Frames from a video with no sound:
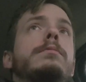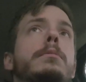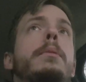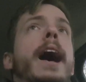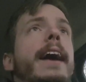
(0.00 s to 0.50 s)

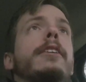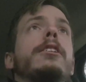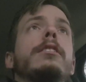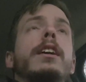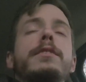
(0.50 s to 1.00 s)

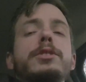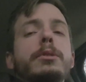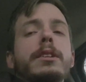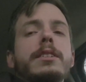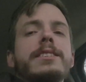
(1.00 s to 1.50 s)
battle of
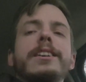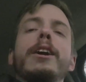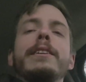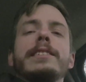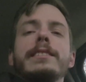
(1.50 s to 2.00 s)
sorts, because it
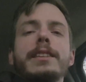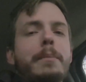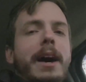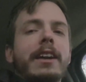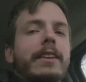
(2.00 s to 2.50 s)
always ends in a
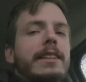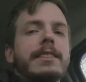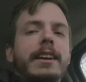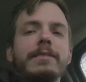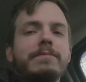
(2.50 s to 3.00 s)
battle, that's
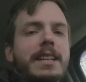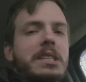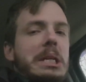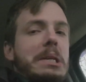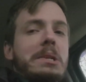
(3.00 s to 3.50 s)
not
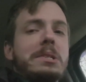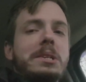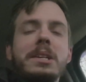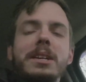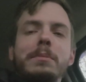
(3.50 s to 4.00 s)

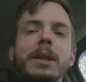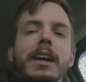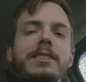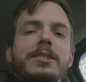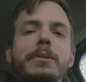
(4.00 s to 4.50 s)
a
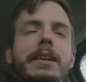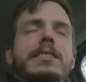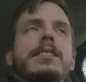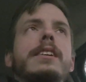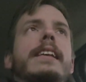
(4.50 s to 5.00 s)
plot
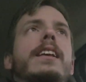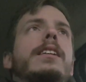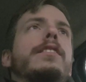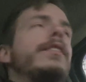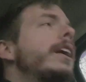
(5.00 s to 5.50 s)
twist.
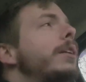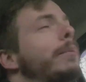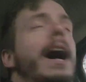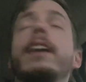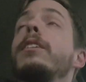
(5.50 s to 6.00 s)
The final
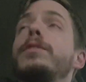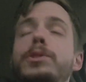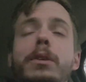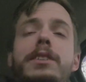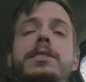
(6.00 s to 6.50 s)
battle of
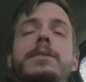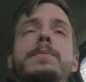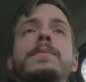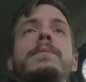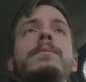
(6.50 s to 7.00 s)
sorts
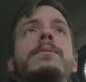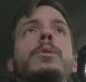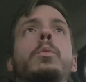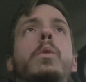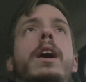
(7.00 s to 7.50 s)

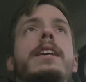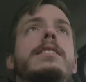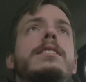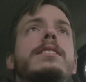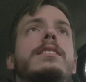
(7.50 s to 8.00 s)

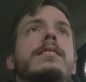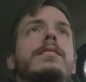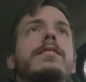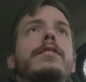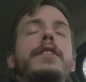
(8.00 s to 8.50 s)
was,
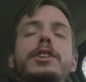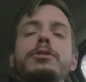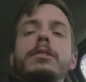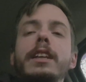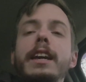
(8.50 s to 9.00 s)

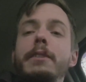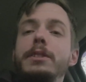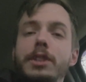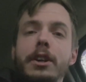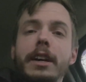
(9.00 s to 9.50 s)
visually, it
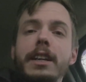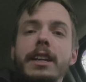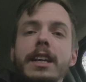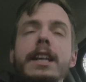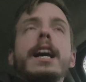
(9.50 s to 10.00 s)
was good.
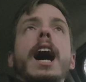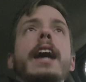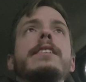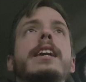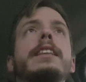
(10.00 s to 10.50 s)
I
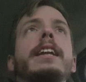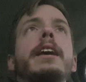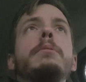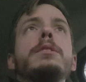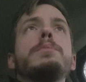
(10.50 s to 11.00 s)
thought that
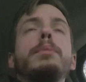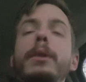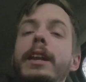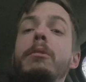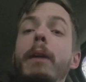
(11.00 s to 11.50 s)
it was
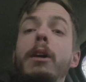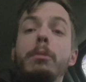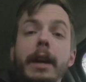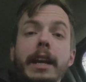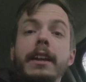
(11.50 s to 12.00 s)
pretty well
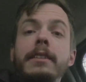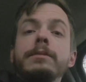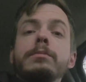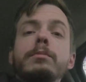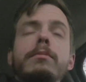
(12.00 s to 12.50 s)
written
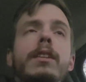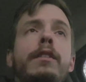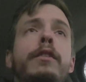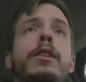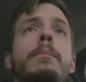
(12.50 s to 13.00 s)

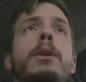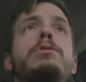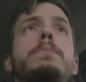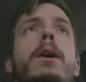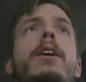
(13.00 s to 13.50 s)
for the
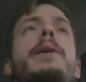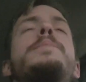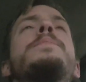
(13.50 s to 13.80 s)
most part,